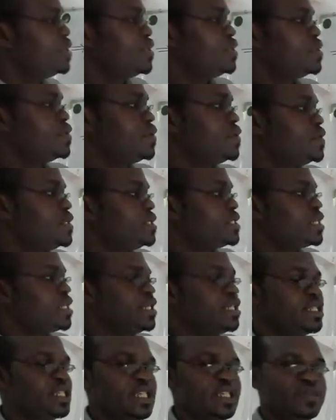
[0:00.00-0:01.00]
So
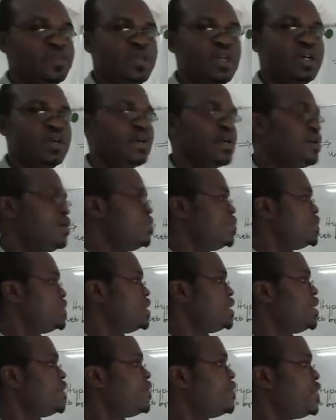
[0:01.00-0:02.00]
Internet Explorer or
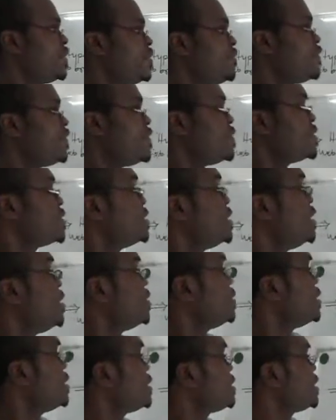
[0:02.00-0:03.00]
Mozilla Firefox, they
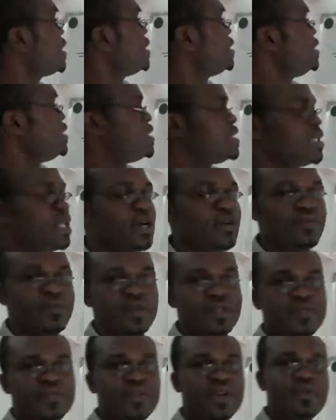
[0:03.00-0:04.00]
understand this
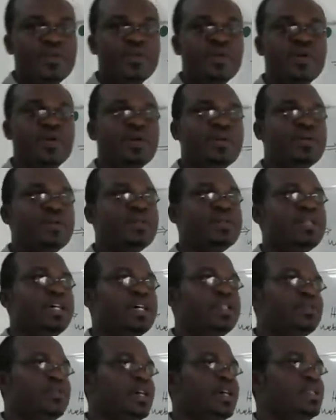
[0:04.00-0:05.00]
language very well.
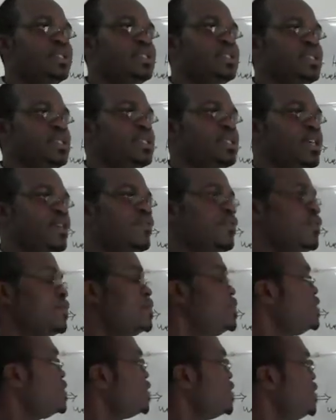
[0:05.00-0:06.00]
That's why it's easier for
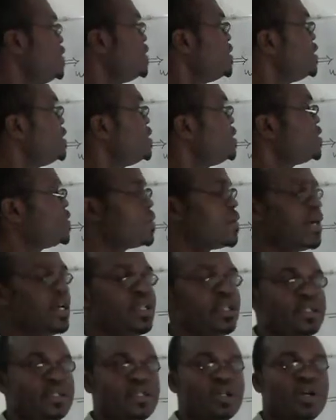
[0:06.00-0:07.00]
you to use it to
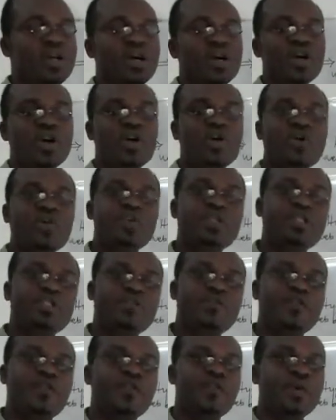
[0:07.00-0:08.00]
write
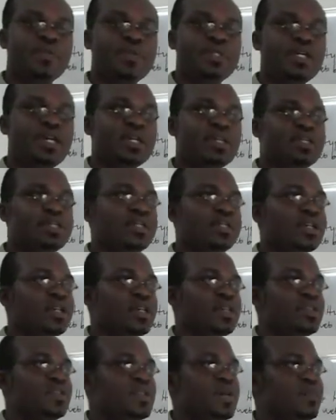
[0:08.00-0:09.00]
codes for websites.
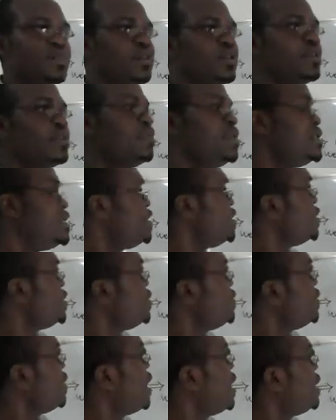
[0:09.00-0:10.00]
So I'm going to be
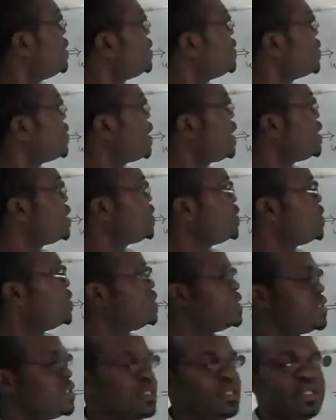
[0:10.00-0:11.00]
teaching you how to write
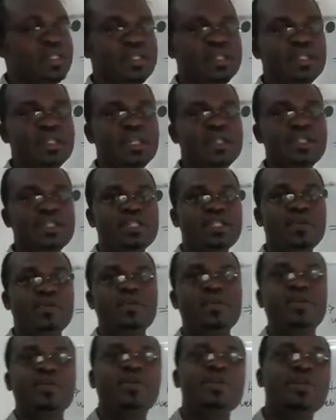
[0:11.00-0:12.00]
codes in this
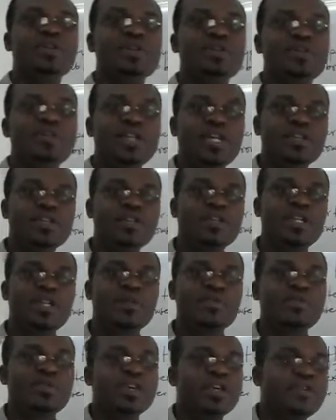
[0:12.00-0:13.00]
HTML so that you
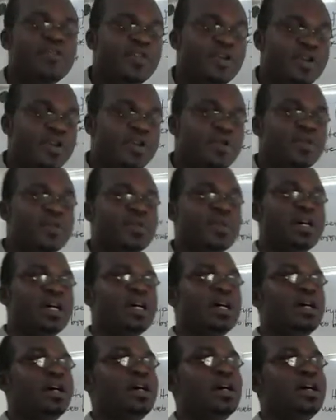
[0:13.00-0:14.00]
can be a very good
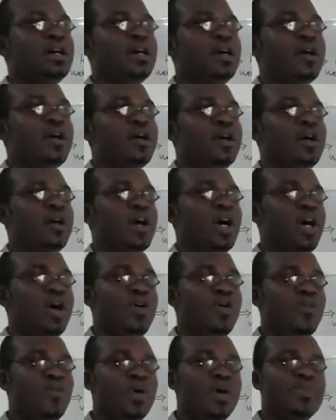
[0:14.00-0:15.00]

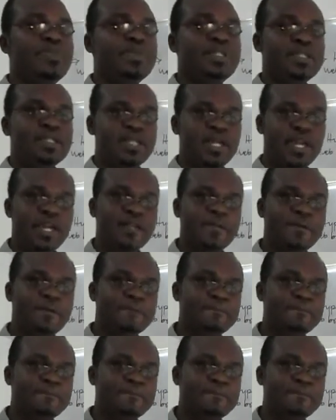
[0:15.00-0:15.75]
web designer.